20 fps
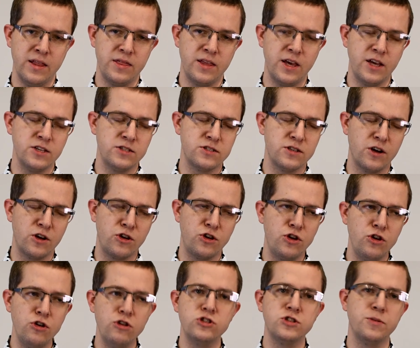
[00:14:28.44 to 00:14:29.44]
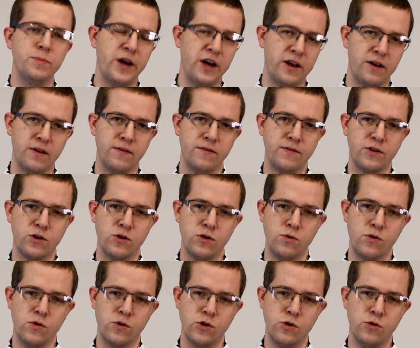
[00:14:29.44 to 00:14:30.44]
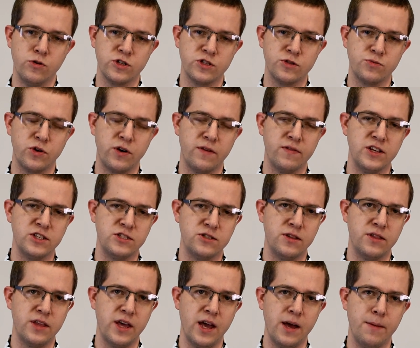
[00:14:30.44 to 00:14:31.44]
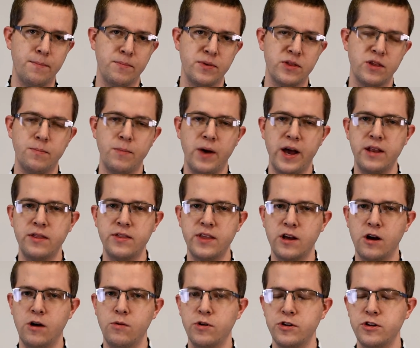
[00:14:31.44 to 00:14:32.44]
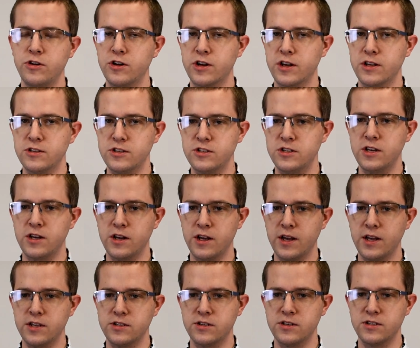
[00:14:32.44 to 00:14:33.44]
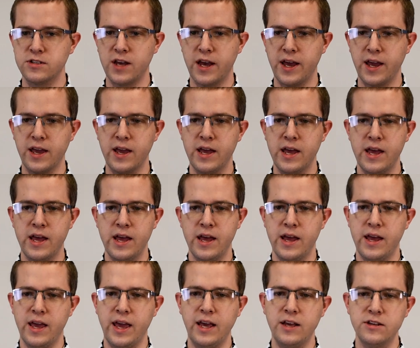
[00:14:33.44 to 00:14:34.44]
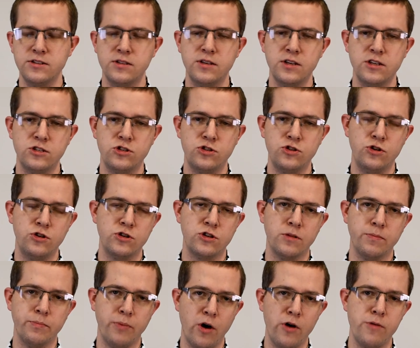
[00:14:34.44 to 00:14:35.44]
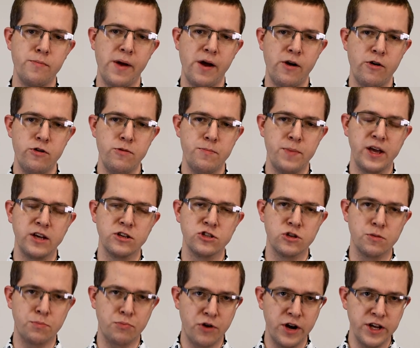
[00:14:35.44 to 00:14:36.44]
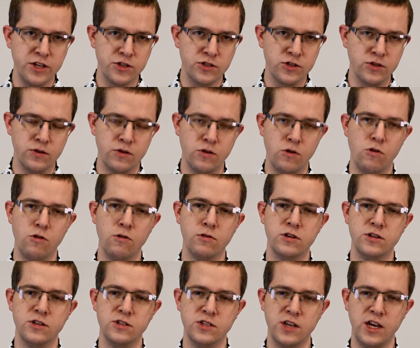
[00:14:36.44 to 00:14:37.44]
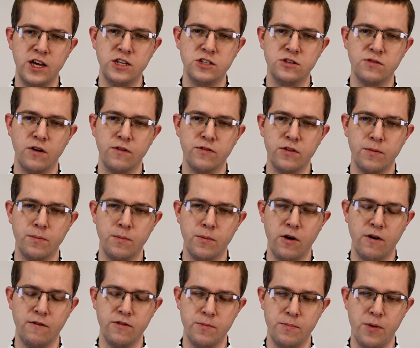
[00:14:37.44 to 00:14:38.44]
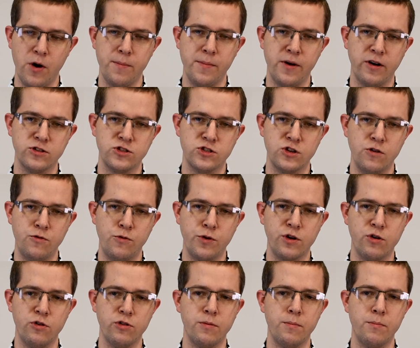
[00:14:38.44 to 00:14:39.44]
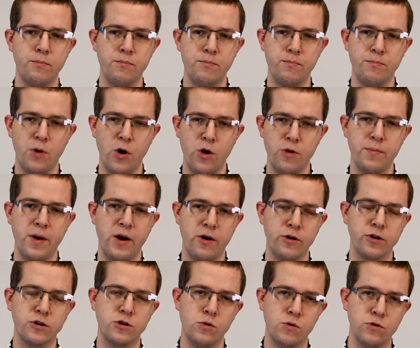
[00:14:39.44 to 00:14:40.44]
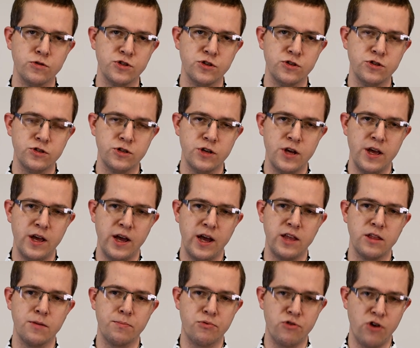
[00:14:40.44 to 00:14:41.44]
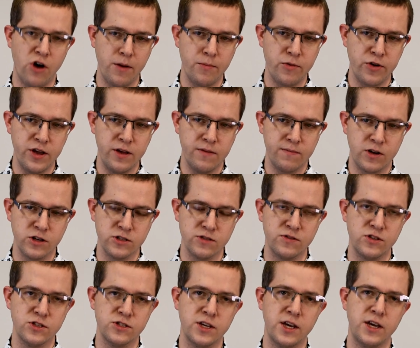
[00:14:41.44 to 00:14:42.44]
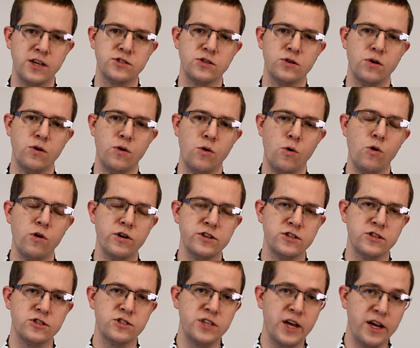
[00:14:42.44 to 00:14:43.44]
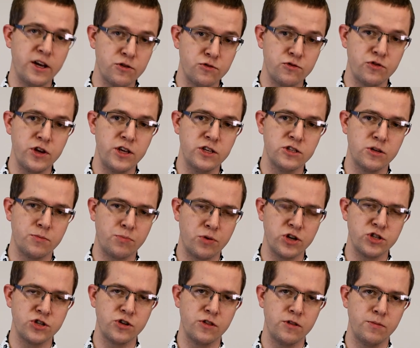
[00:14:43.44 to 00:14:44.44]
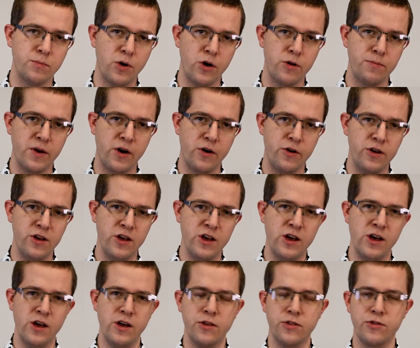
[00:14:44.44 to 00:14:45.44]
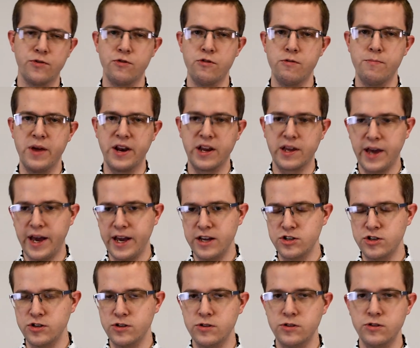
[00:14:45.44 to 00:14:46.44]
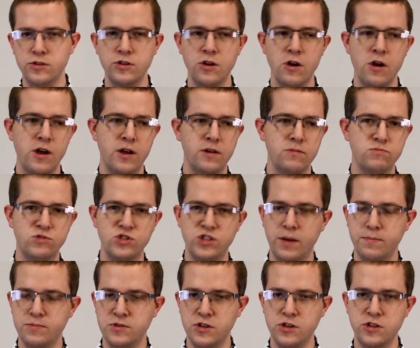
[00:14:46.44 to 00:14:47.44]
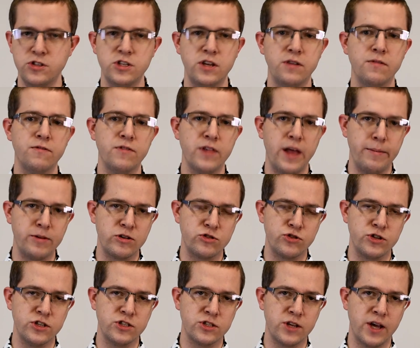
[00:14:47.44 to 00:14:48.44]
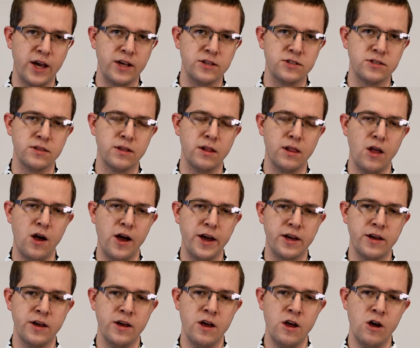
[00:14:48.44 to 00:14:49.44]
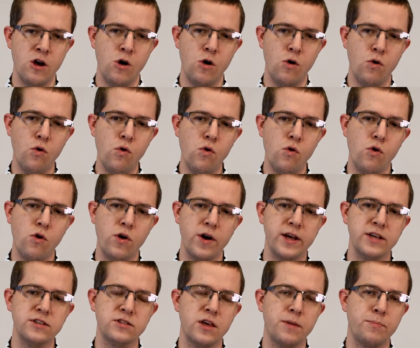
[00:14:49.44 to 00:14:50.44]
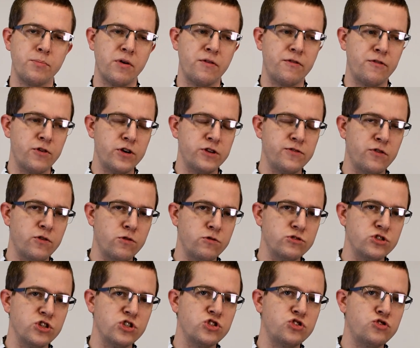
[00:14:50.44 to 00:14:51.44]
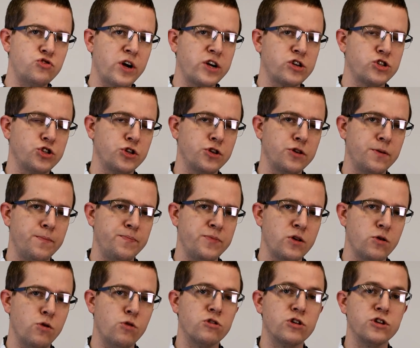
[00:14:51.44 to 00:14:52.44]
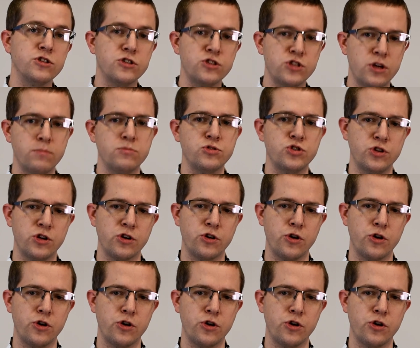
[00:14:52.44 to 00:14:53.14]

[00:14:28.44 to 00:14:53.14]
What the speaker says: There's a huge amount of causes where I've listed there, but the main thing I want you to consider is to say, is this due to the bone marrow being suppressed or disease of the bone marrow itself? We call them bone marrow causes, either primary because of disease, or is it secondary suppression of the bone marrow through medications, sepsis, inflammatory states and the like, or is there peripheral destruction or consumption